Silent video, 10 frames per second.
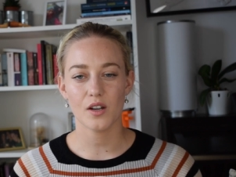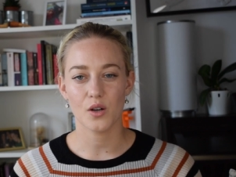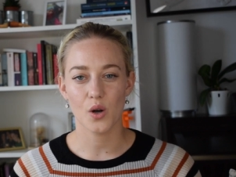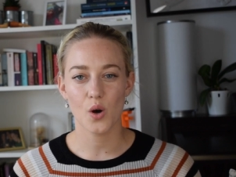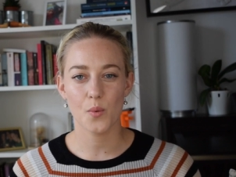
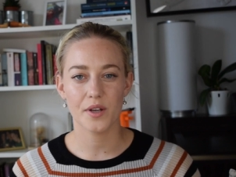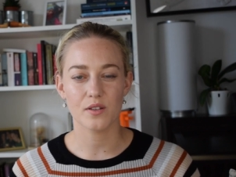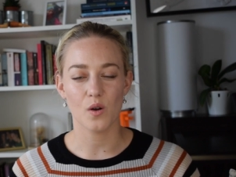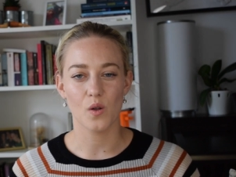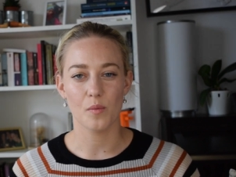go with
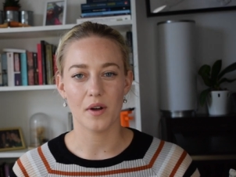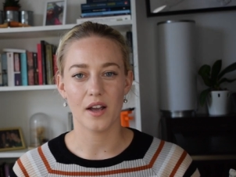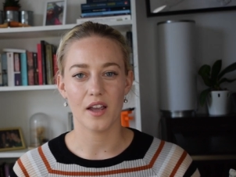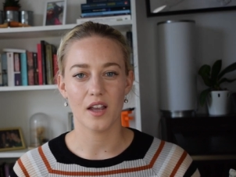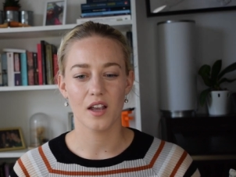all
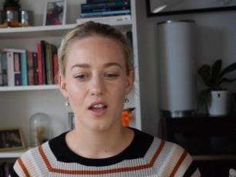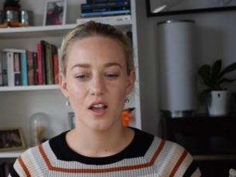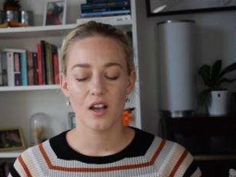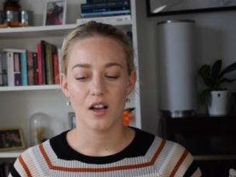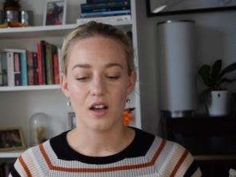my
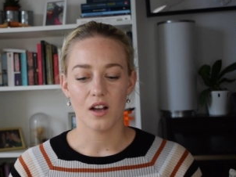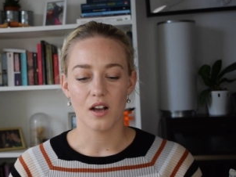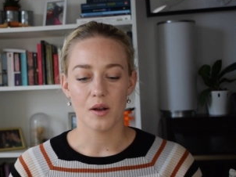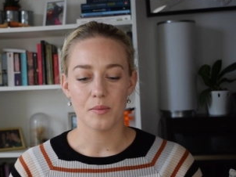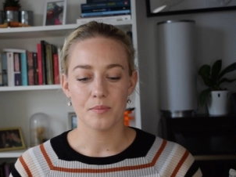
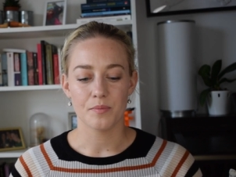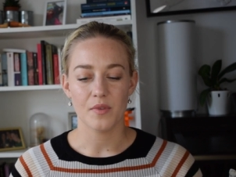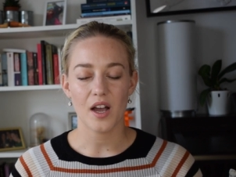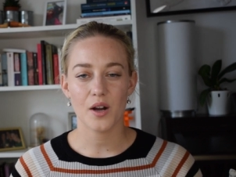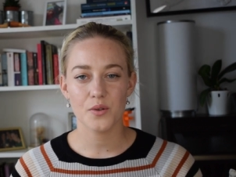
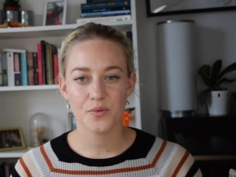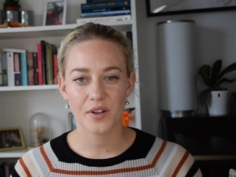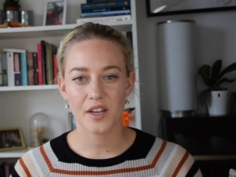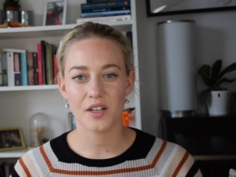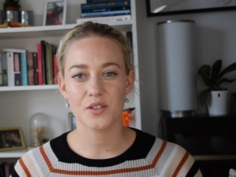
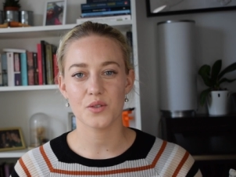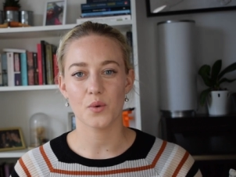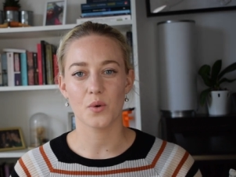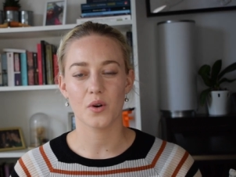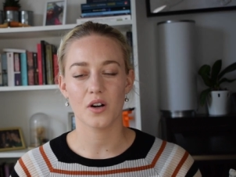outfits
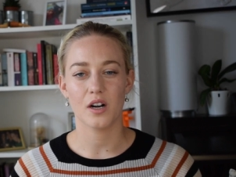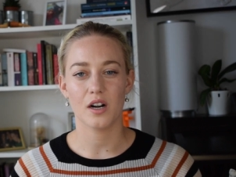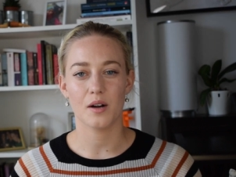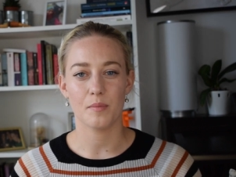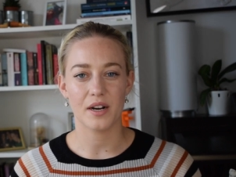
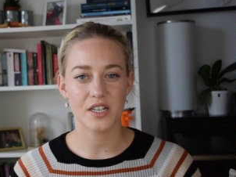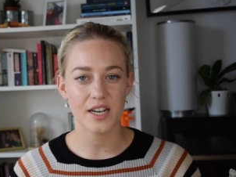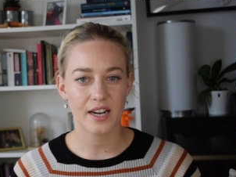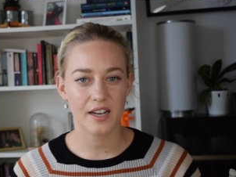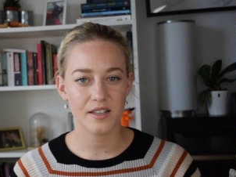or my
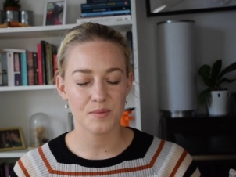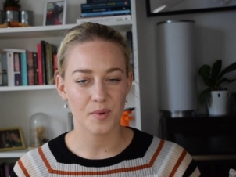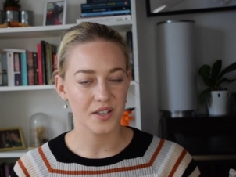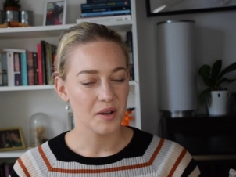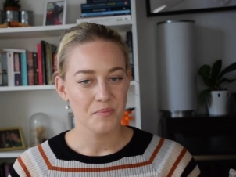jackets,
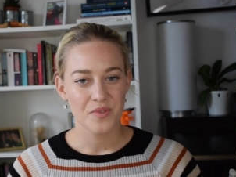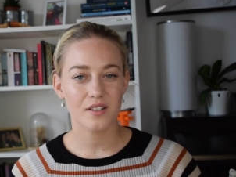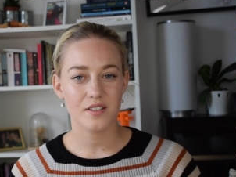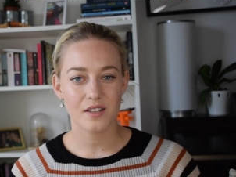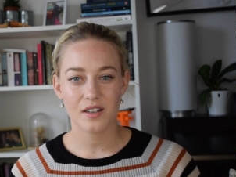but
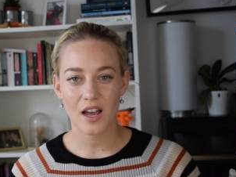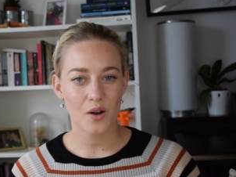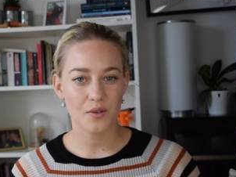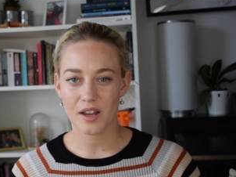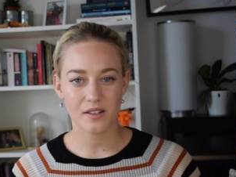until
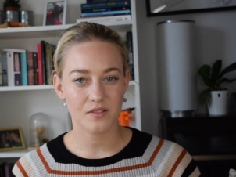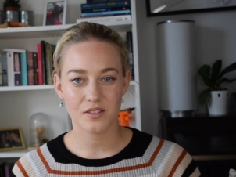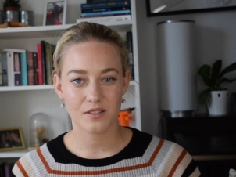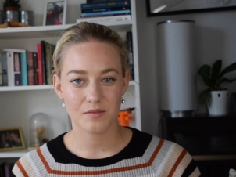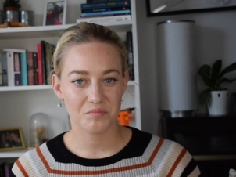now
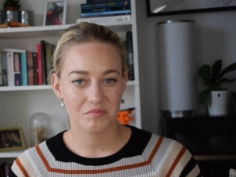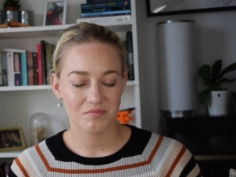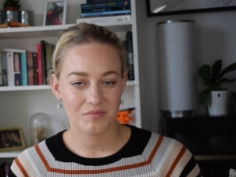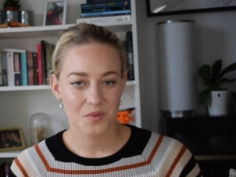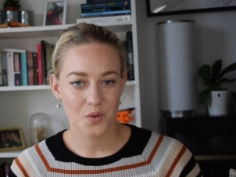that's
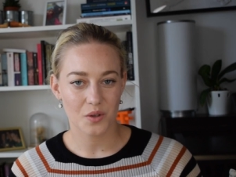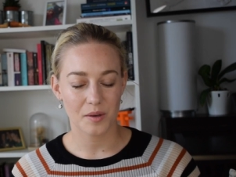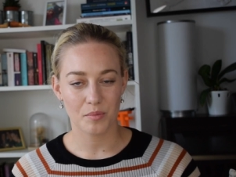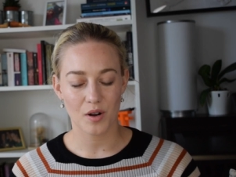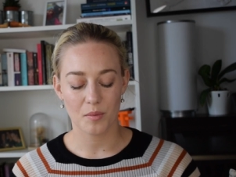not a
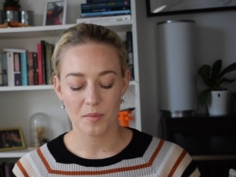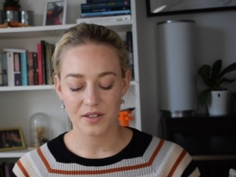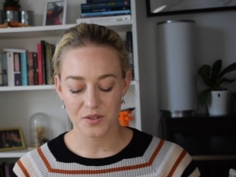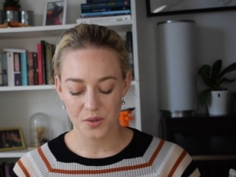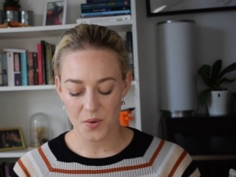problem
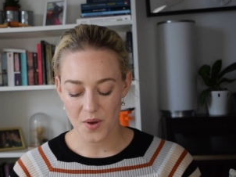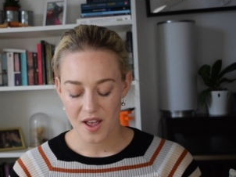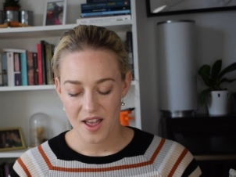at all.